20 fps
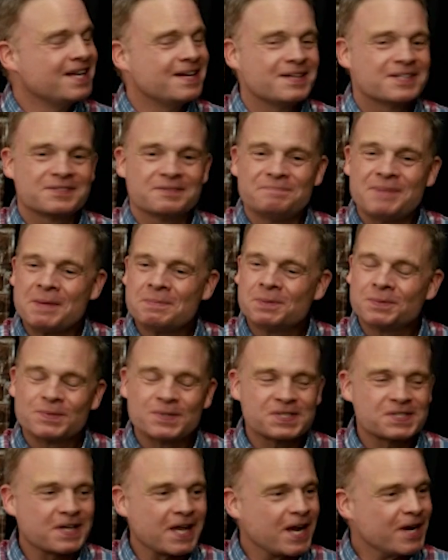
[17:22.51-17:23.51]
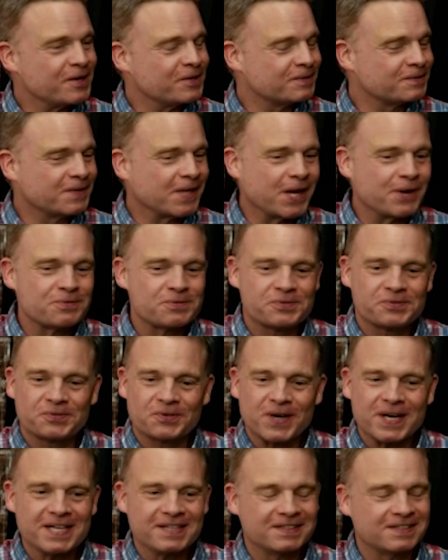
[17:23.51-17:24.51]
Some people were scared. They were
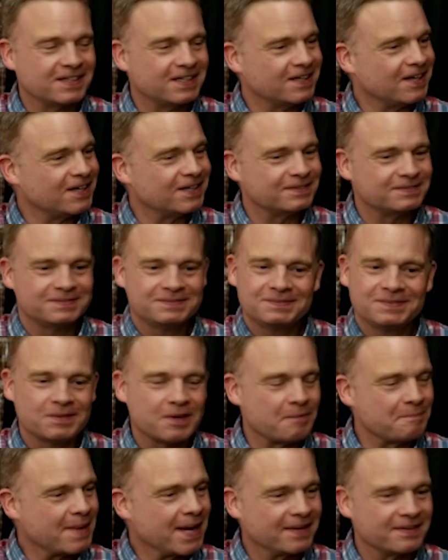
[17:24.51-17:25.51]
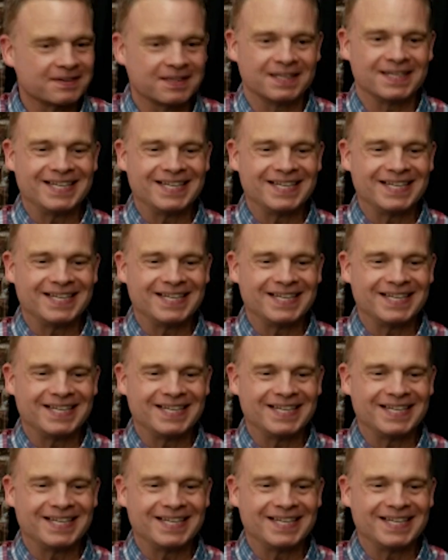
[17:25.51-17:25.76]
afraid about